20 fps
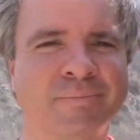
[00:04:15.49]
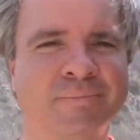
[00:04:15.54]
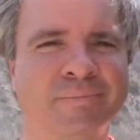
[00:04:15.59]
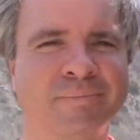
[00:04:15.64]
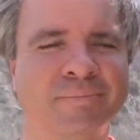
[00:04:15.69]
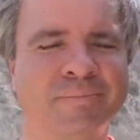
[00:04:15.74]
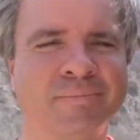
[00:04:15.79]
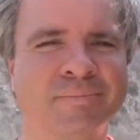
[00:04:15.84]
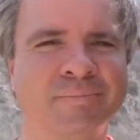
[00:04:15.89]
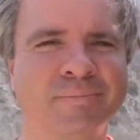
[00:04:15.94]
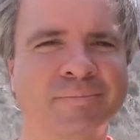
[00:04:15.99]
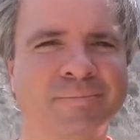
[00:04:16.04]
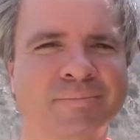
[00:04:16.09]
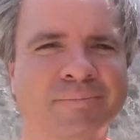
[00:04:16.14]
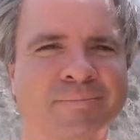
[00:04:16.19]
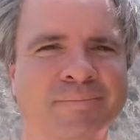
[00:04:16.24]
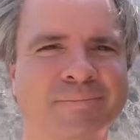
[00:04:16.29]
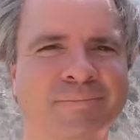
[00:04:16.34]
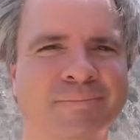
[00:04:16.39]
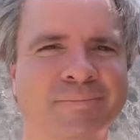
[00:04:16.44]

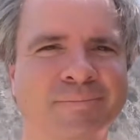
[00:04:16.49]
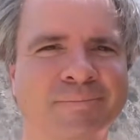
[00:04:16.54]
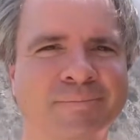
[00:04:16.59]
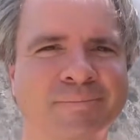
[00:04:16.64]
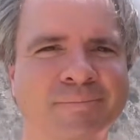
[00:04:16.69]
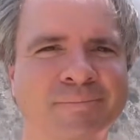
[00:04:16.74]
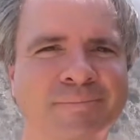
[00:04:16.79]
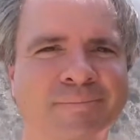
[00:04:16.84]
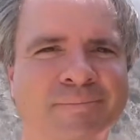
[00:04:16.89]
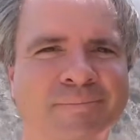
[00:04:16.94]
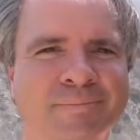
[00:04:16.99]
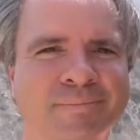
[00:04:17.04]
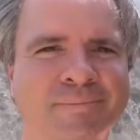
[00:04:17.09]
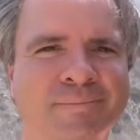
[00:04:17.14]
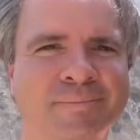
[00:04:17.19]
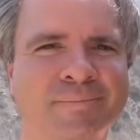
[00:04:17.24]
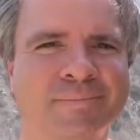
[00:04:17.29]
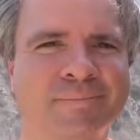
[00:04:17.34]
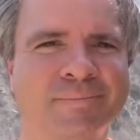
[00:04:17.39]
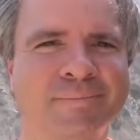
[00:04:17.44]

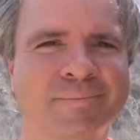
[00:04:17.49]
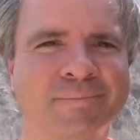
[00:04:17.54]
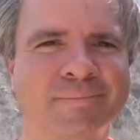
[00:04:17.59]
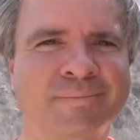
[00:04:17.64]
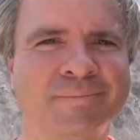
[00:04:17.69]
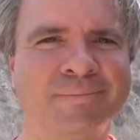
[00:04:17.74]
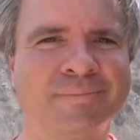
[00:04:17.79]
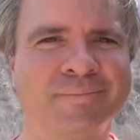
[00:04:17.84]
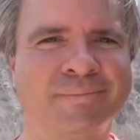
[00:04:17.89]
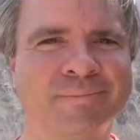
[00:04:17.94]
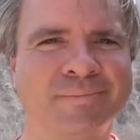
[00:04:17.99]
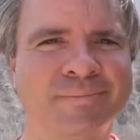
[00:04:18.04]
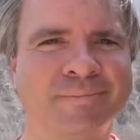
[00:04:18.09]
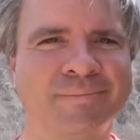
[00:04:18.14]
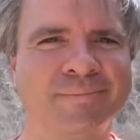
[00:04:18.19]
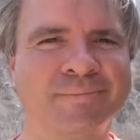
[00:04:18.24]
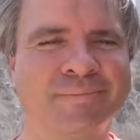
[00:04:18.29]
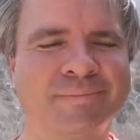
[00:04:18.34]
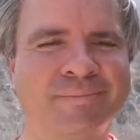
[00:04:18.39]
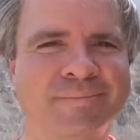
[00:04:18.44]

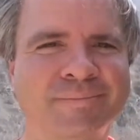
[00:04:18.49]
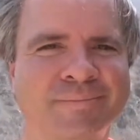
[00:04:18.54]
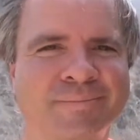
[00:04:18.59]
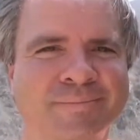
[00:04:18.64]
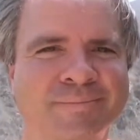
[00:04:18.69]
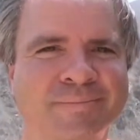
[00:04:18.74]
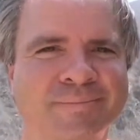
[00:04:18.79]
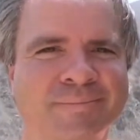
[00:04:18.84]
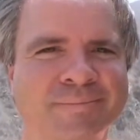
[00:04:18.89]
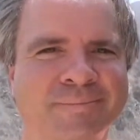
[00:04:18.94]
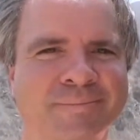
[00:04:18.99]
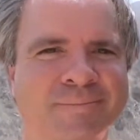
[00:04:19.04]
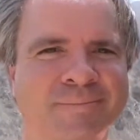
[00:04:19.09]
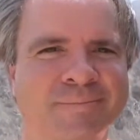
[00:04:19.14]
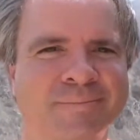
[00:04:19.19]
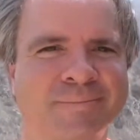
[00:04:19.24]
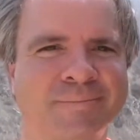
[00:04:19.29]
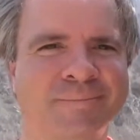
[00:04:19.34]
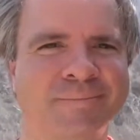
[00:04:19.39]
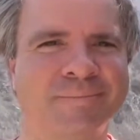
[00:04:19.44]

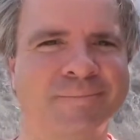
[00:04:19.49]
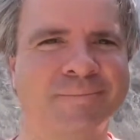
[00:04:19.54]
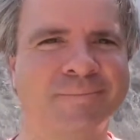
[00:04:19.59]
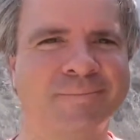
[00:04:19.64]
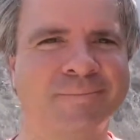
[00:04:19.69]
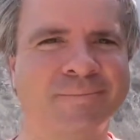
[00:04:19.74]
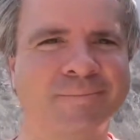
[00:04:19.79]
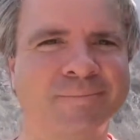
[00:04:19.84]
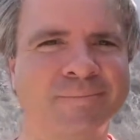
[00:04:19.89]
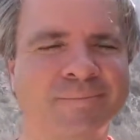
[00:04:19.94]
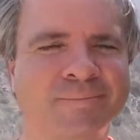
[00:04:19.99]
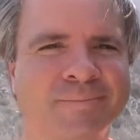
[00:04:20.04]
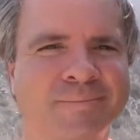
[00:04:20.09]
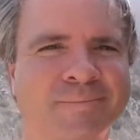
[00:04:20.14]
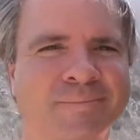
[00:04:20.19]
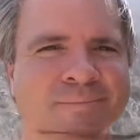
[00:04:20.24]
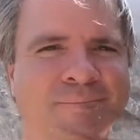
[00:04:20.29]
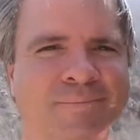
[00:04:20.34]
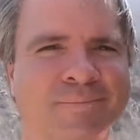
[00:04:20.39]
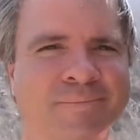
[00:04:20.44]

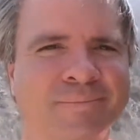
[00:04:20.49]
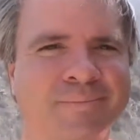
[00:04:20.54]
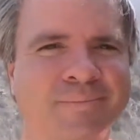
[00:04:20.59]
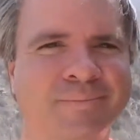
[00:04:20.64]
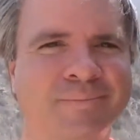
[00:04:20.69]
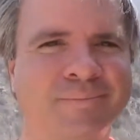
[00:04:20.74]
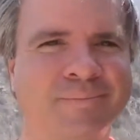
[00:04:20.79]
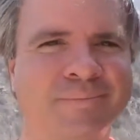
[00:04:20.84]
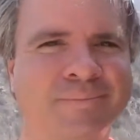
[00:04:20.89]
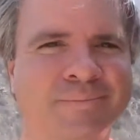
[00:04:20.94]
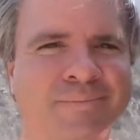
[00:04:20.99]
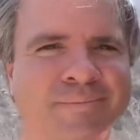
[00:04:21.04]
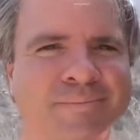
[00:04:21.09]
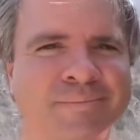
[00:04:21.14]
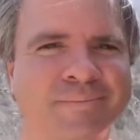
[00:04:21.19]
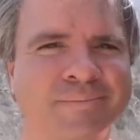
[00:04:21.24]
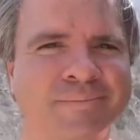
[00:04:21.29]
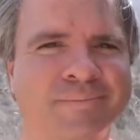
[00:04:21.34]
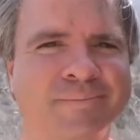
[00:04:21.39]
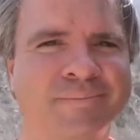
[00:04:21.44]

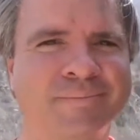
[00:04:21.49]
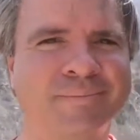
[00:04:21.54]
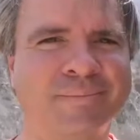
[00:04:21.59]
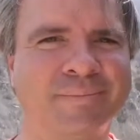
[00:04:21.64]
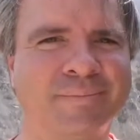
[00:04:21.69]
[no speech]